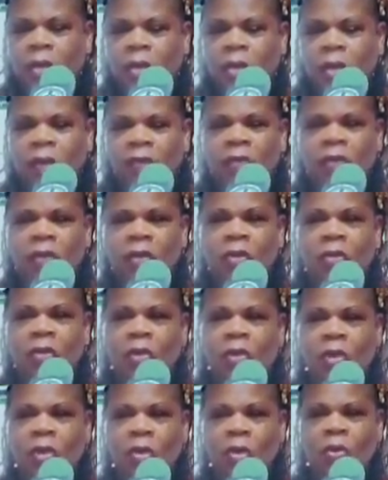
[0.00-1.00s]
Next thing you
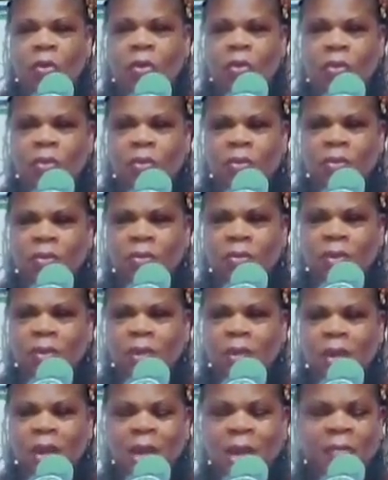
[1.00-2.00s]
know,
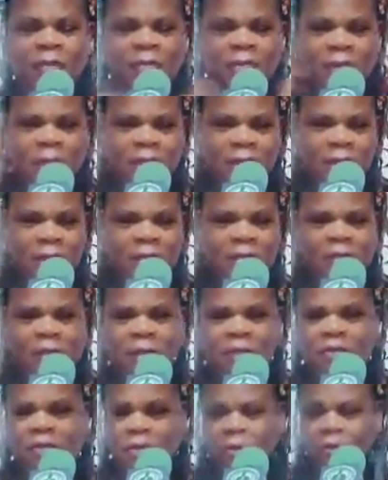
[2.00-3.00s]
I'm setting
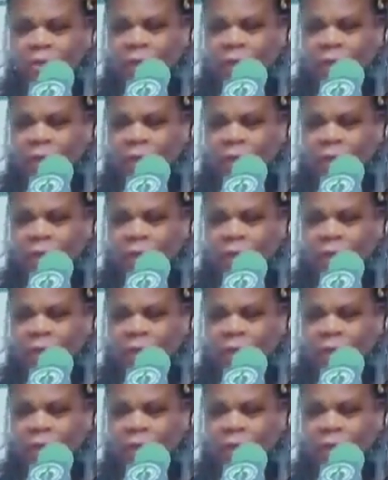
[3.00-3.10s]
intention.